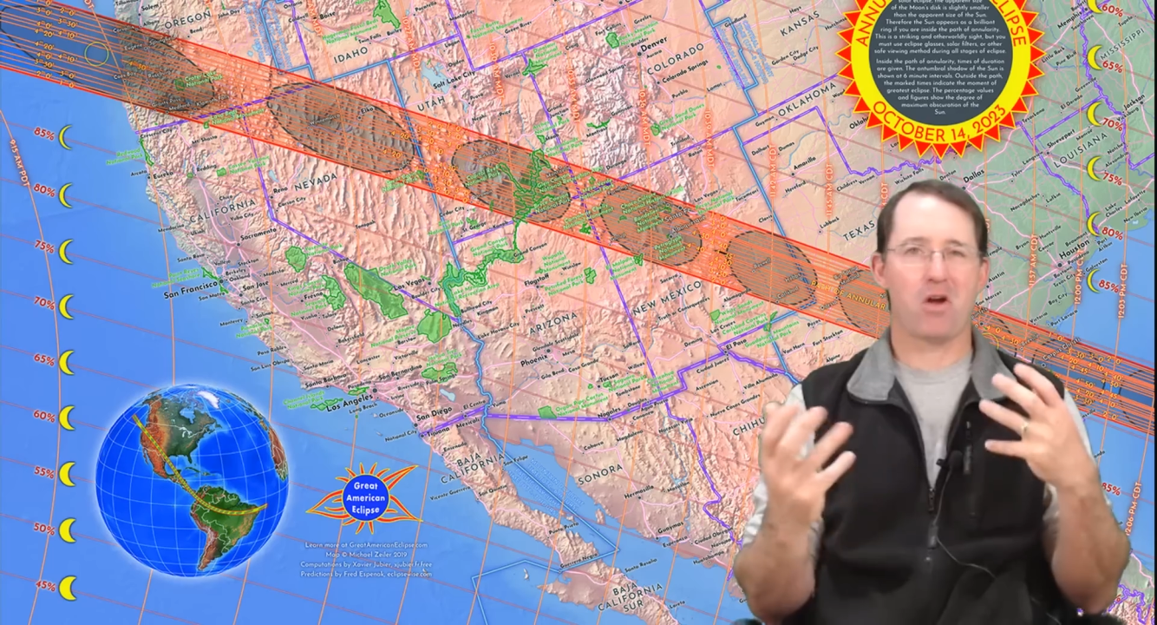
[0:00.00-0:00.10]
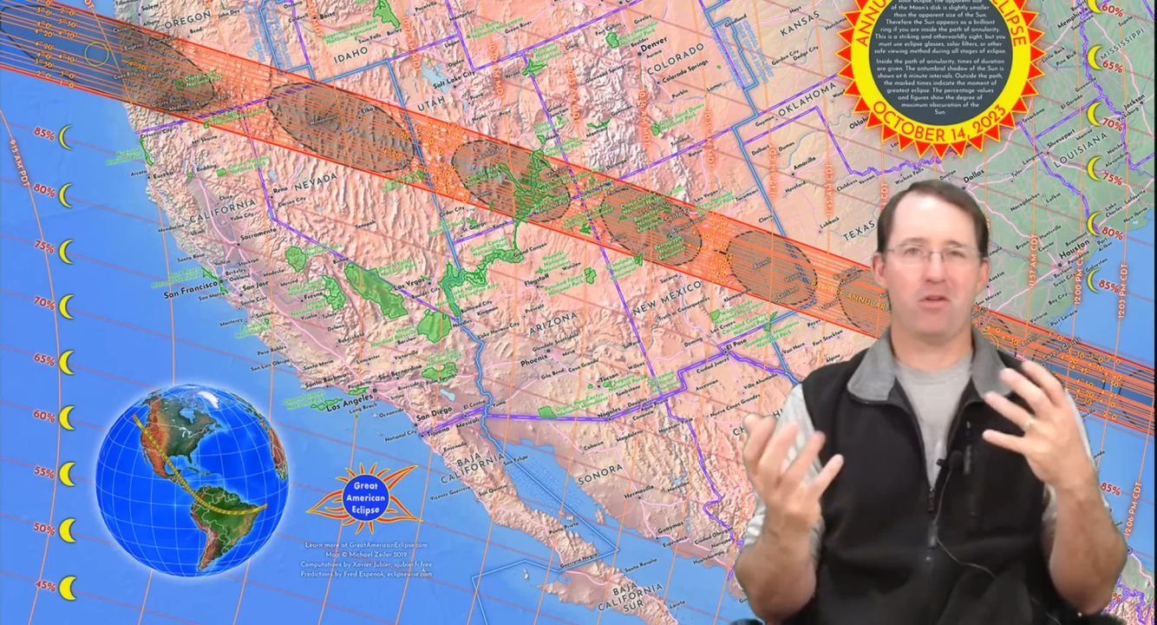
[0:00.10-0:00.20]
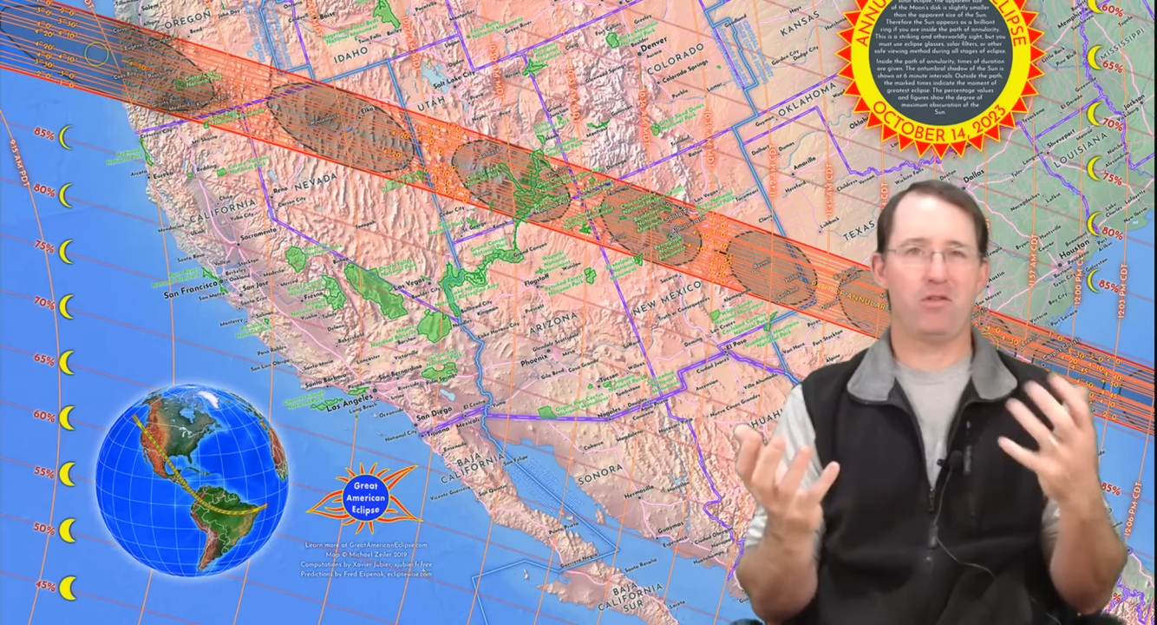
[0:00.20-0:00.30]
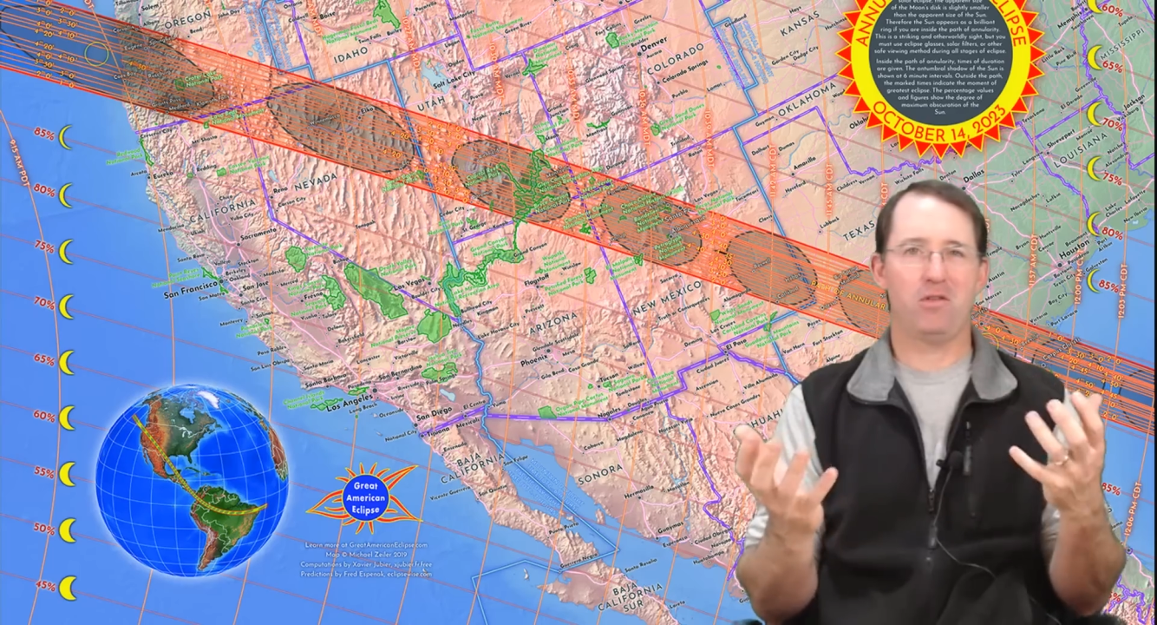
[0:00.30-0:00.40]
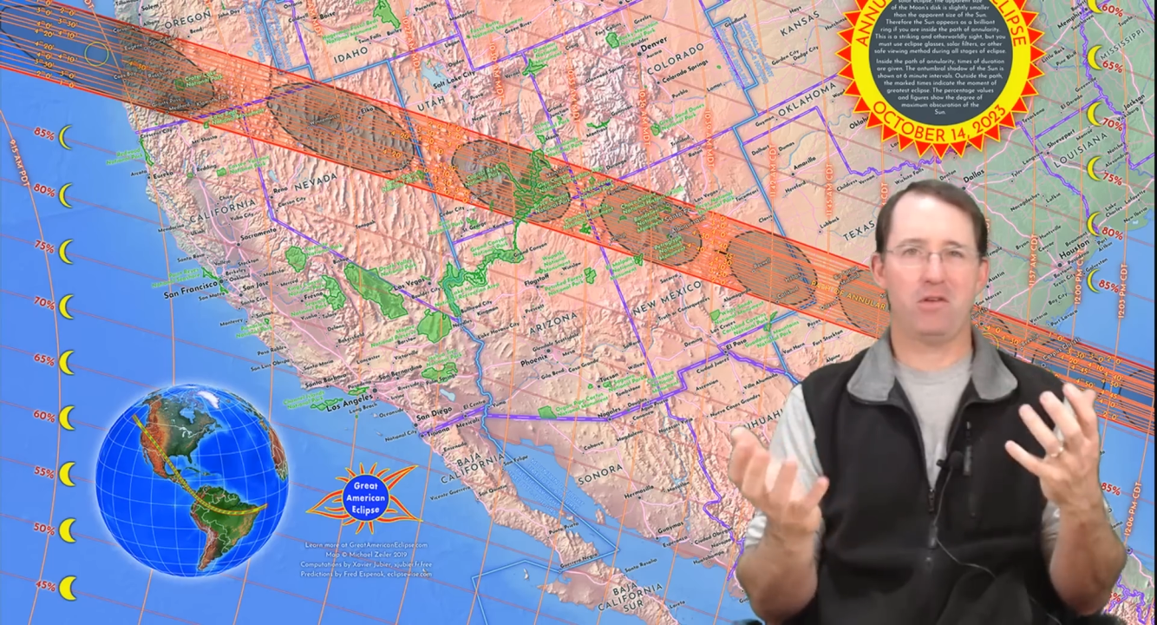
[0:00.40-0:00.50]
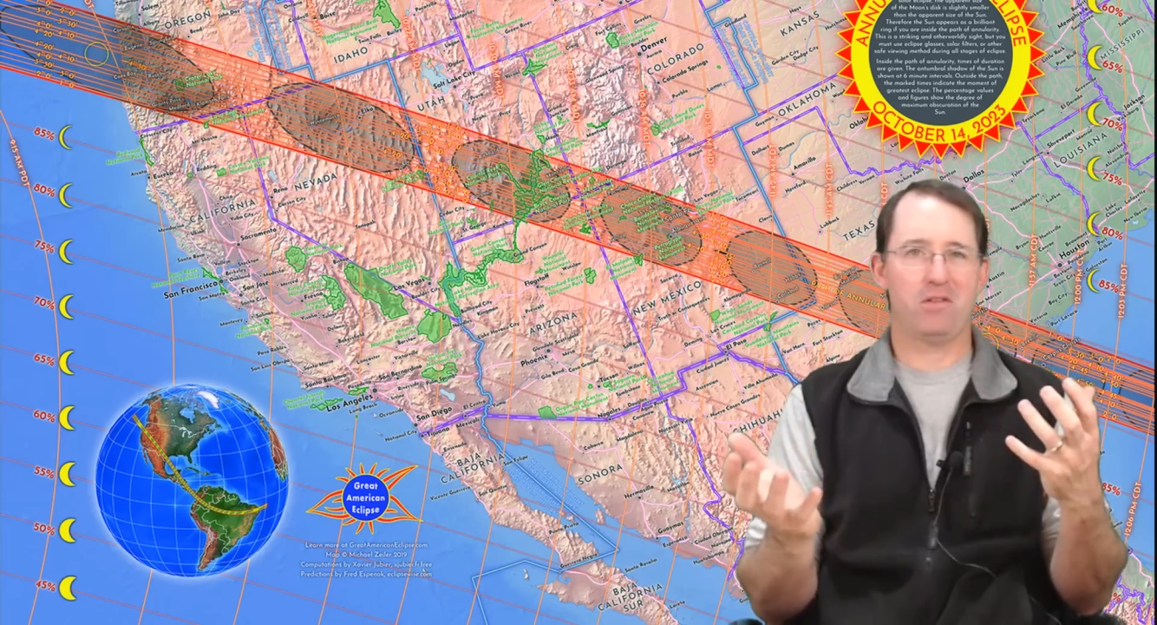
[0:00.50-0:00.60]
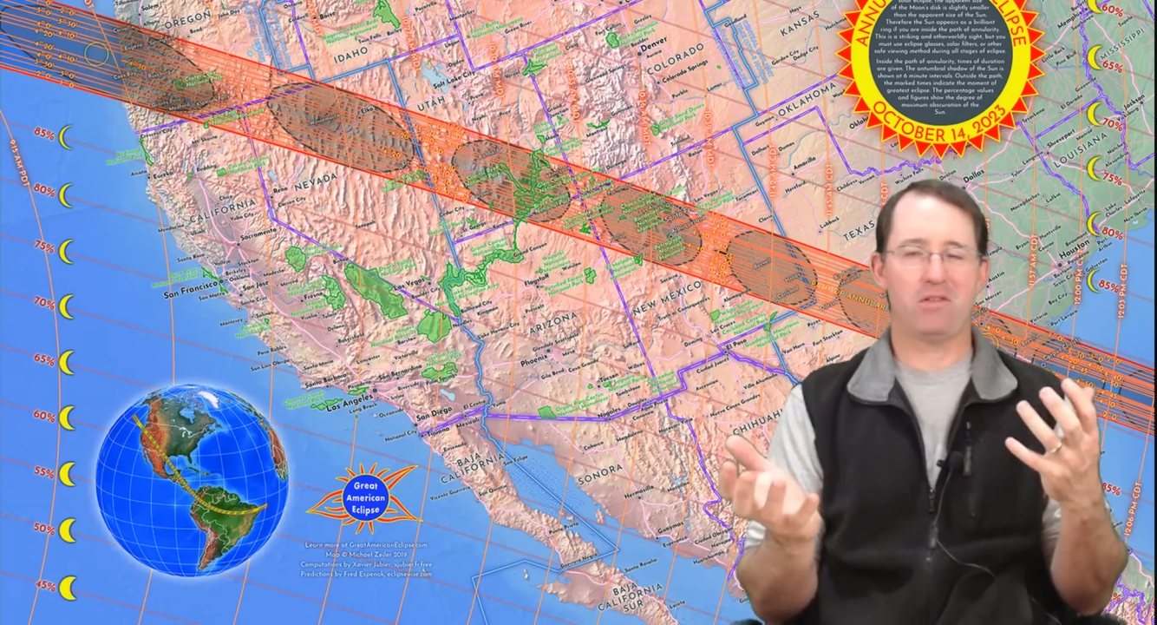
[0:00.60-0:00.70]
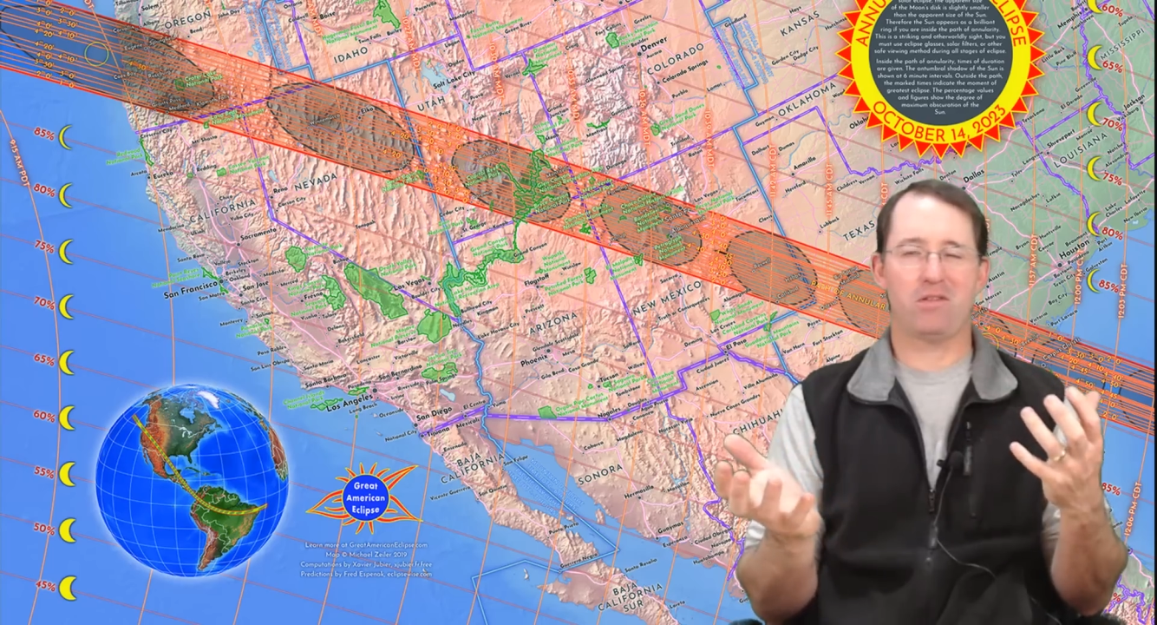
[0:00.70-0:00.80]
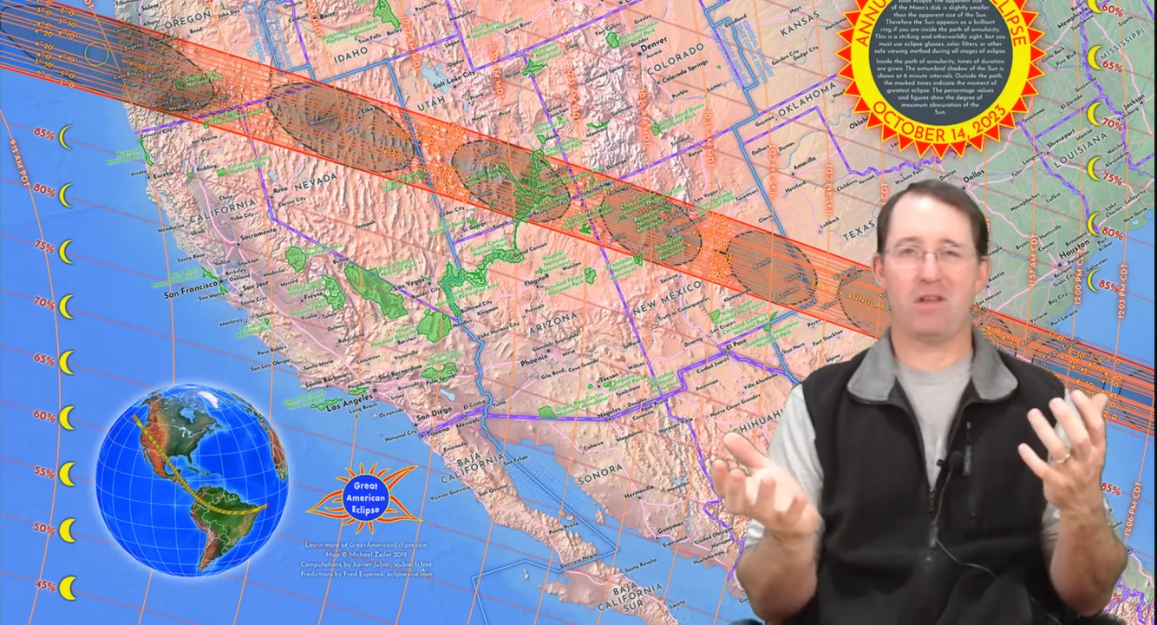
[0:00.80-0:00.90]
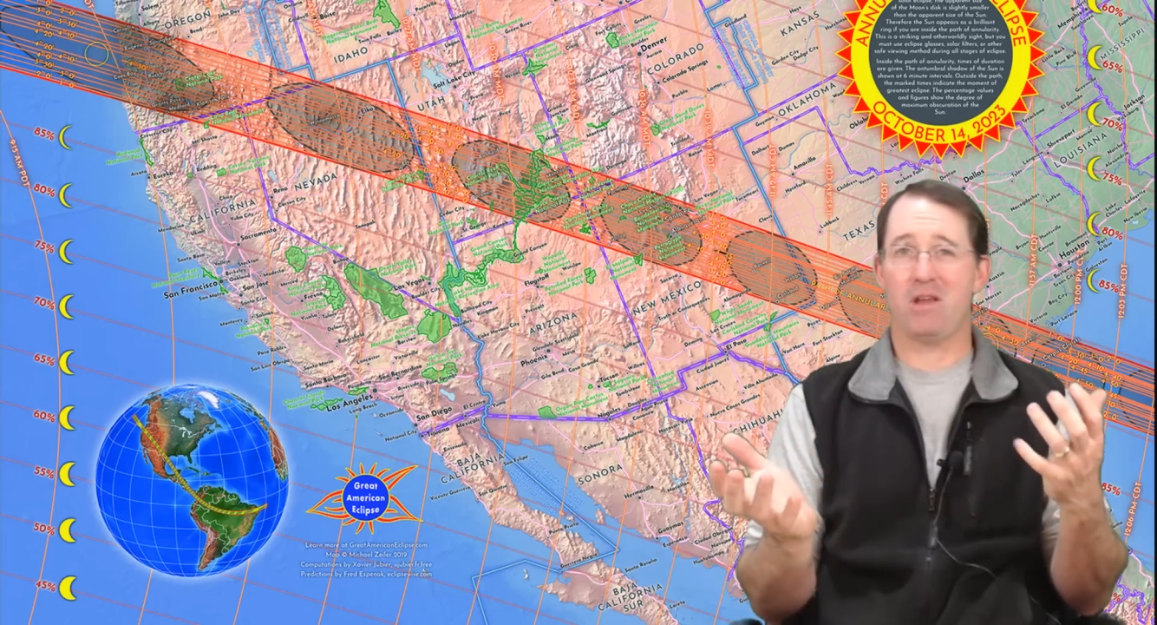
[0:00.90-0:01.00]
Aren't you
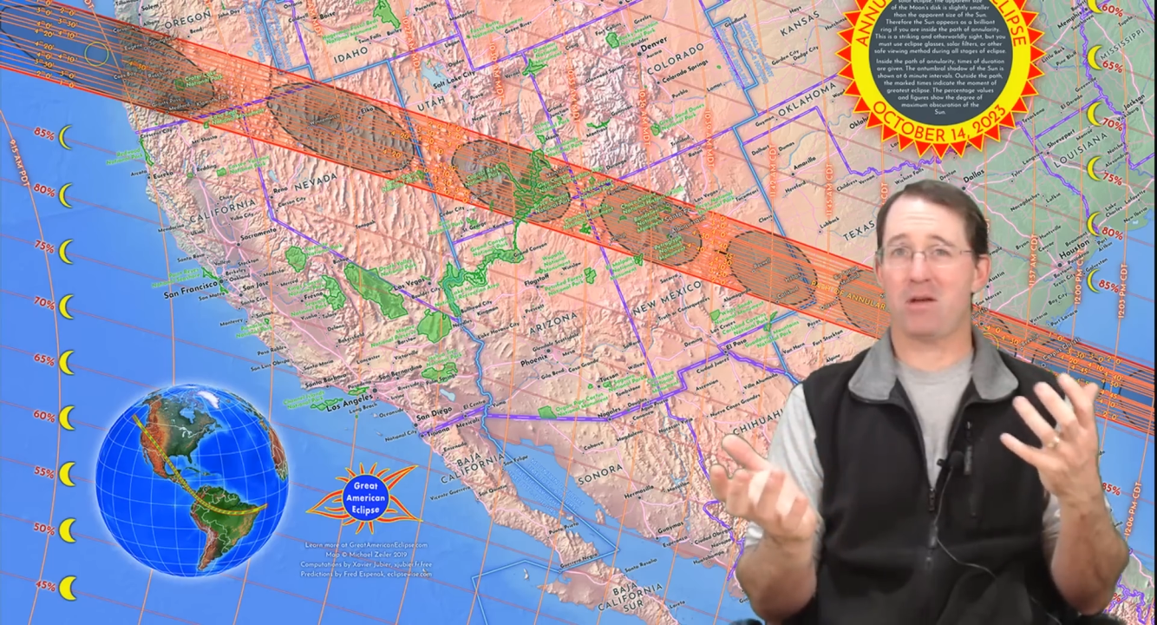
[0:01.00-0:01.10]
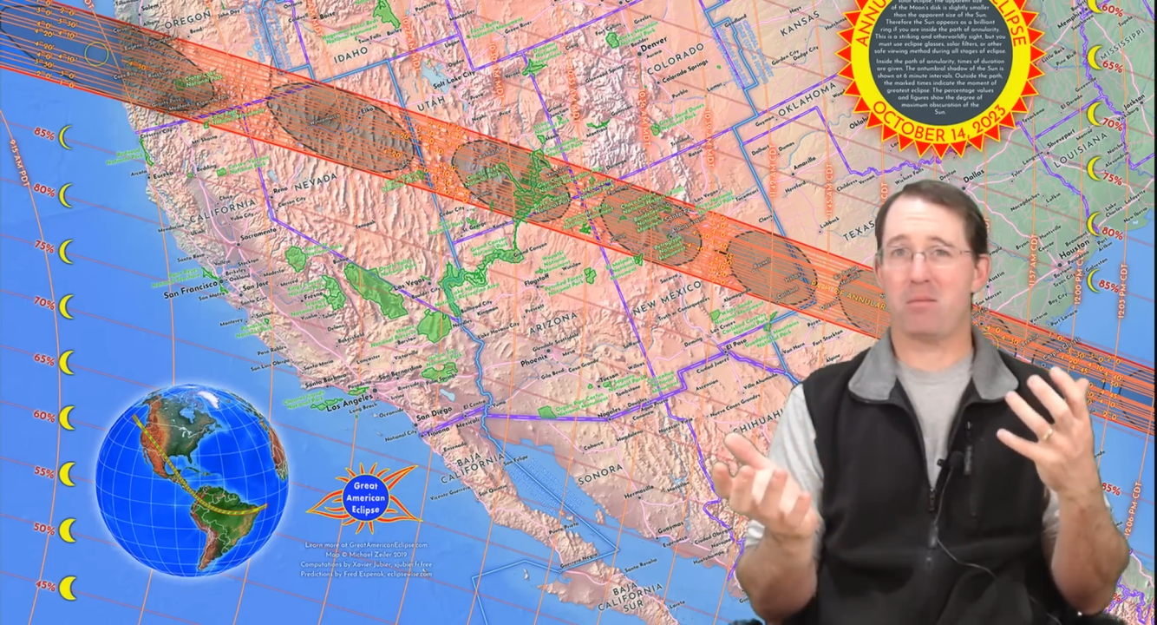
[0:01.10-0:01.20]
just seeing